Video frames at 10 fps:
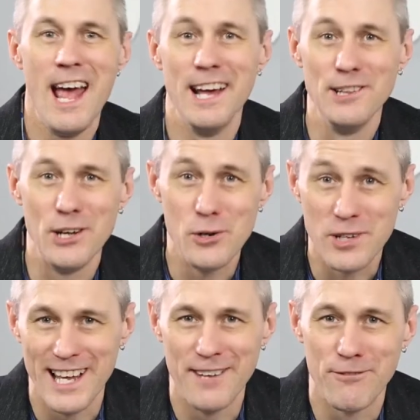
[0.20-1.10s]
Hello,
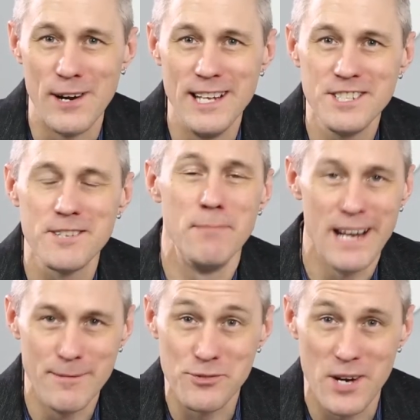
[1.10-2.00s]
GLAAD friends. My
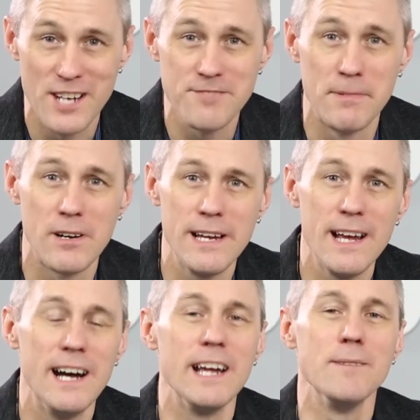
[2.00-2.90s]
name is Ross Murray.
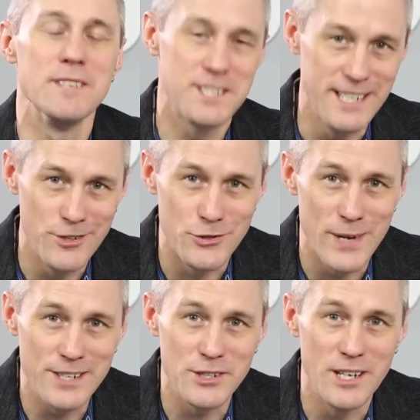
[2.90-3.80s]
I am the Senior
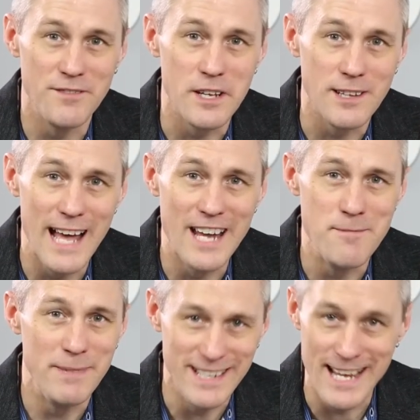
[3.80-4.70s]
Director of the
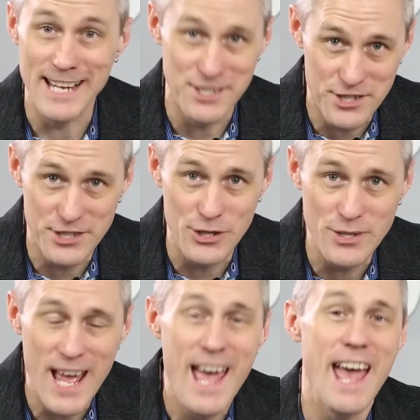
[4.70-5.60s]
GLAAD Media
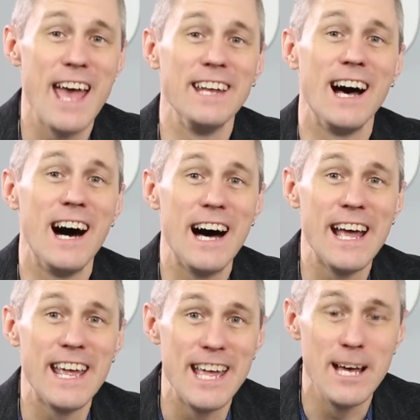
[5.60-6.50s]
Institute, and
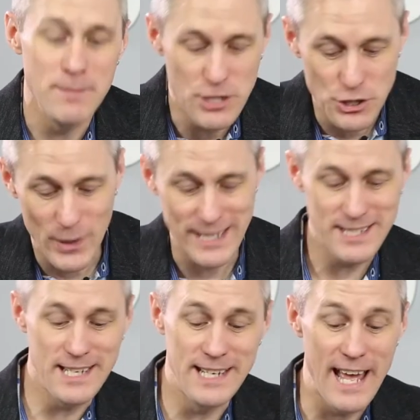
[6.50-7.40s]
I am
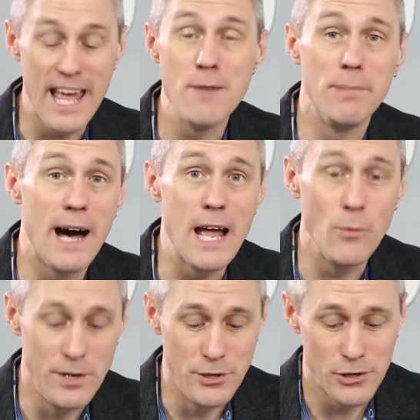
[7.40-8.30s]
joined today by
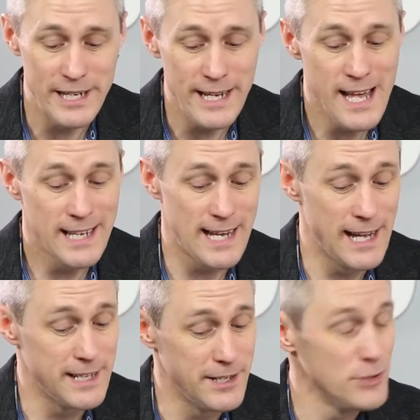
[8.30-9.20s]
Wanuri
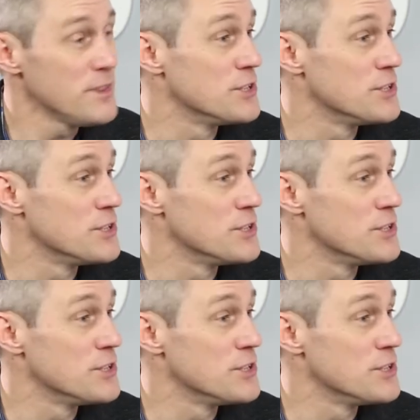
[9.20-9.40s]
Kahiu,